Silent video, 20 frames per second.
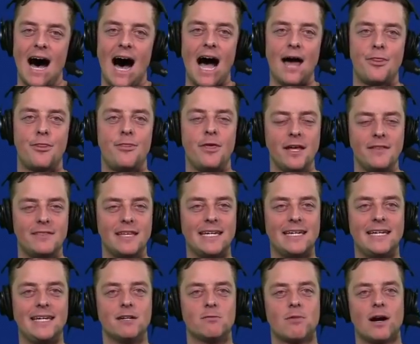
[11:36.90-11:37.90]
I think the
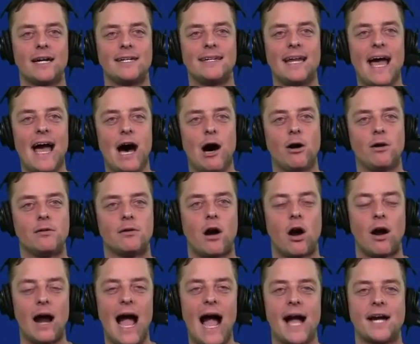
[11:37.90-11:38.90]
Heat right now
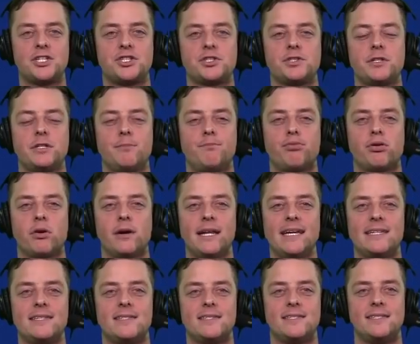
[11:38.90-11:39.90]
are actually
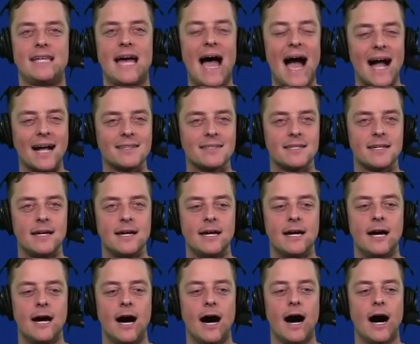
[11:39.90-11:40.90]
pretty stacked.
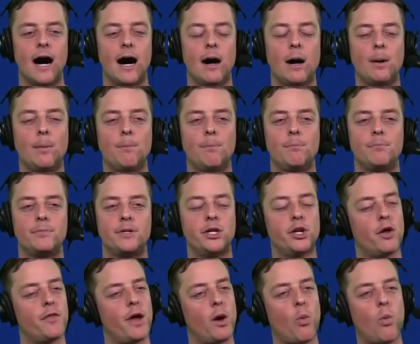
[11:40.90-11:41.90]
Um, you
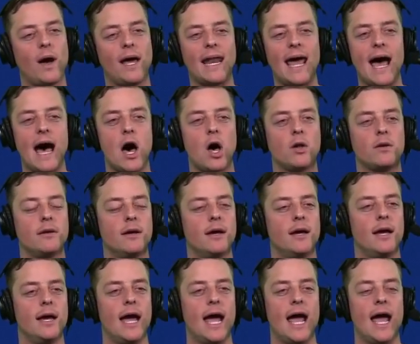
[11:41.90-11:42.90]
know, they went out
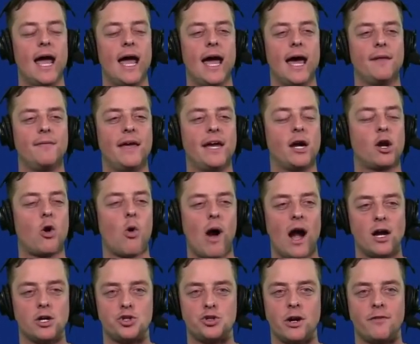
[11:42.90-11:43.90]
and they
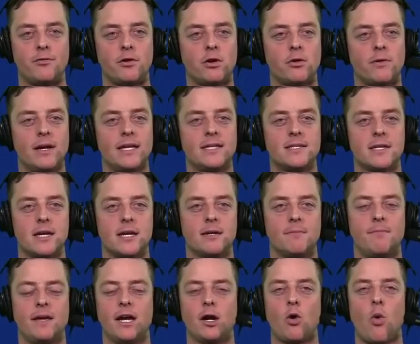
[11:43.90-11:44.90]
acquired Trevor Ariza,
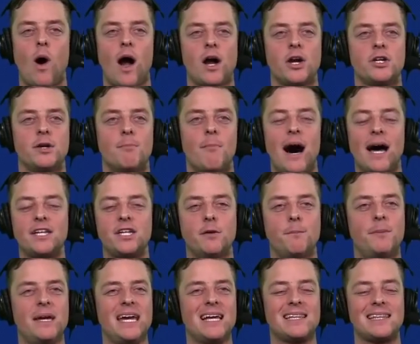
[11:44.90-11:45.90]
they acquired Nemanja
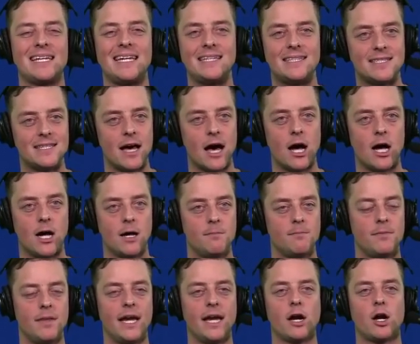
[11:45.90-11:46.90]
Bjelica,
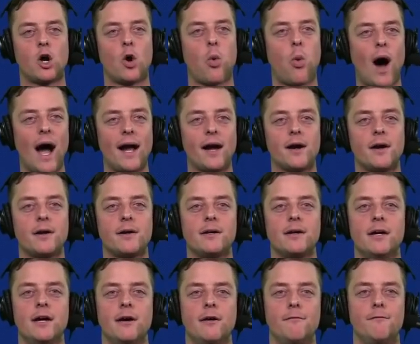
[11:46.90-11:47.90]
they acquired
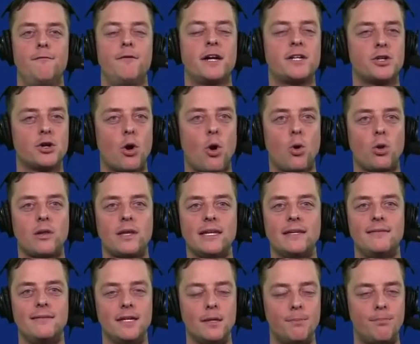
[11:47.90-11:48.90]
Victor
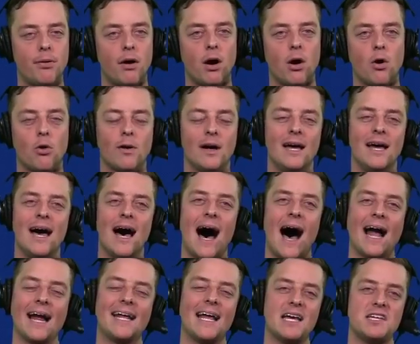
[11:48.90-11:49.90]
Oladipo.
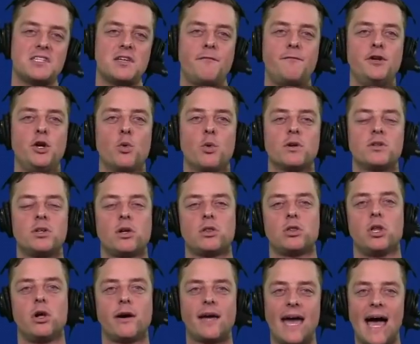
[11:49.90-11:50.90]
I guess if you were to
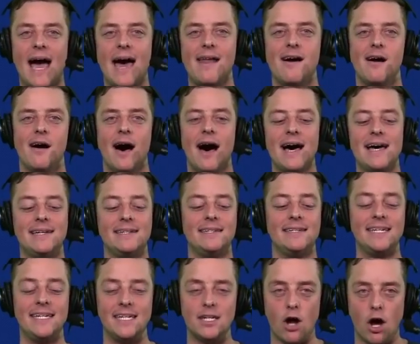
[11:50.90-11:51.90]
look at a
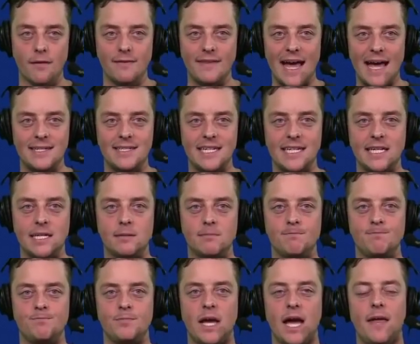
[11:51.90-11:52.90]
need on that
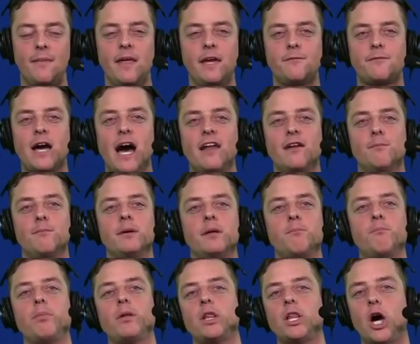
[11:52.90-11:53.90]
team, and they've kind of
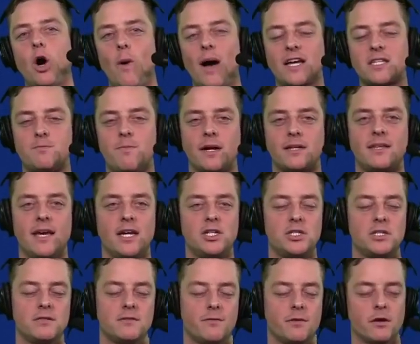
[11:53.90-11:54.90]
been below
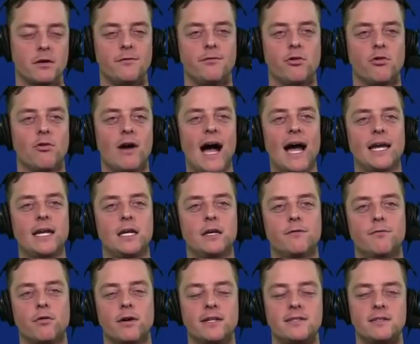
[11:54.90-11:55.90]
expectations for a variety
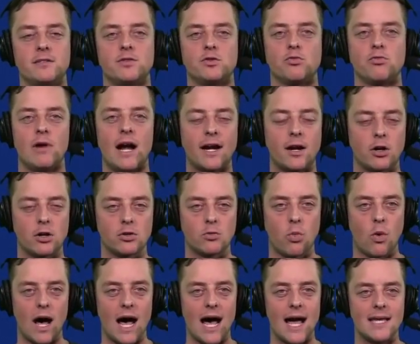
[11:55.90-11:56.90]
of reasons
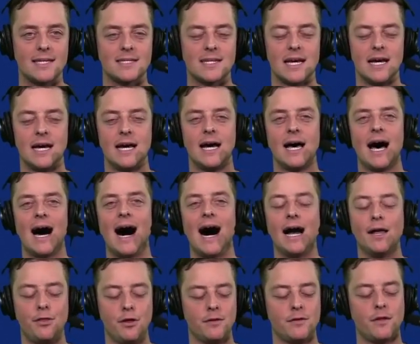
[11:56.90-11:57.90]
record-wise,
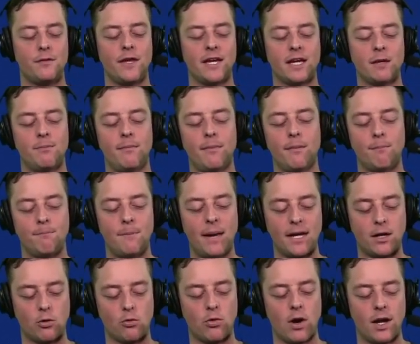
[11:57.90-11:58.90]
I think that they can
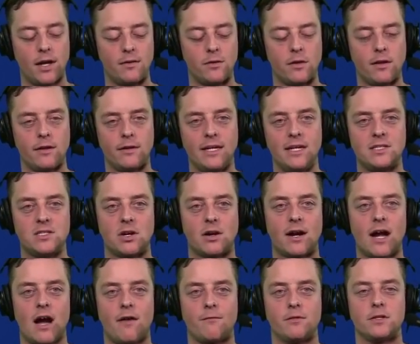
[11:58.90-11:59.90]
make a run in the Eastern
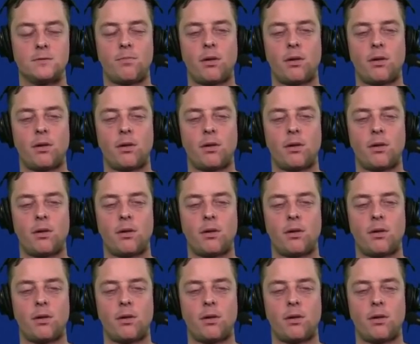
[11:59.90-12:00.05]
Conference